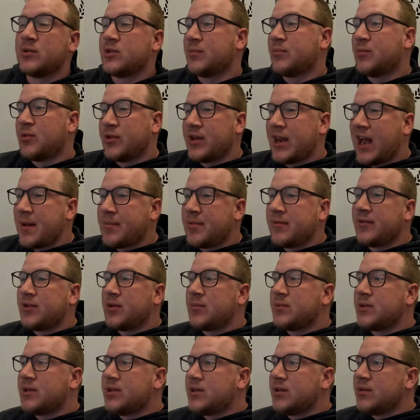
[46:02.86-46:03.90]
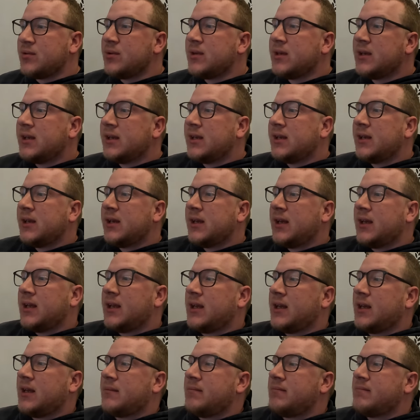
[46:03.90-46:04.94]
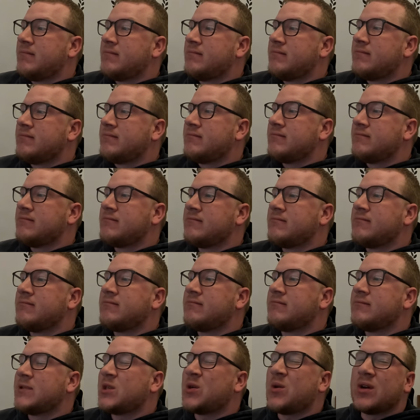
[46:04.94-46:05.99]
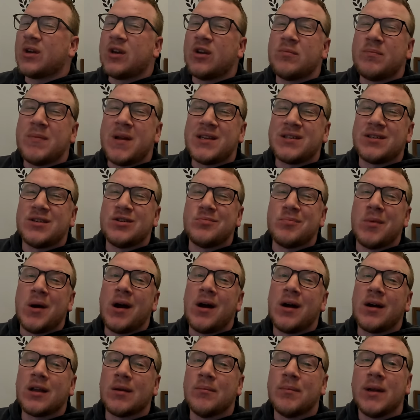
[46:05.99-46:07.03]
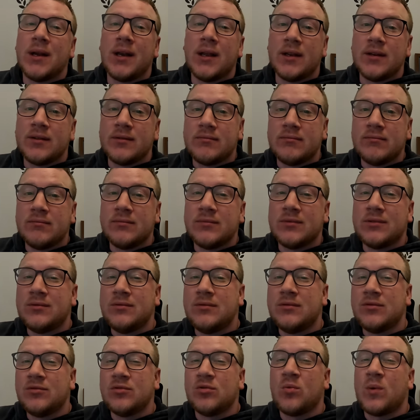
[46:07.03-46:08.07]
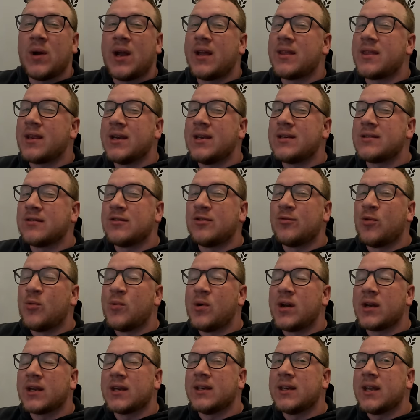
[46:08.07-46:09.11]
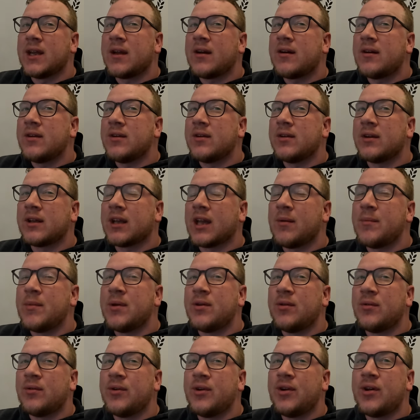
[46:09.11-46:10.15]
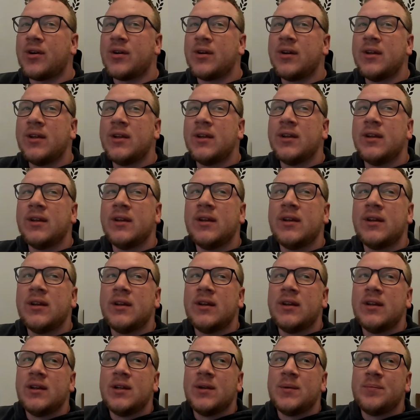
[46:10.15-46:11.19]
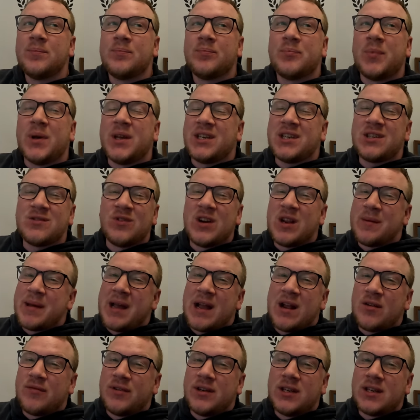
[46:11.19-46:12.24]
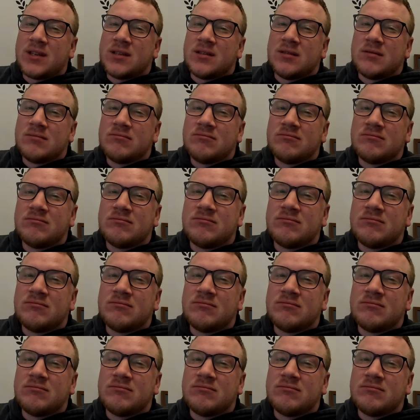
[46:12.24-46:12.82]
which I'm more than happy for them to do. So I could message Mark and be like, you're aware that it is a normal working day, are you going to come in or not? But it doesn't really matter if he doesn't.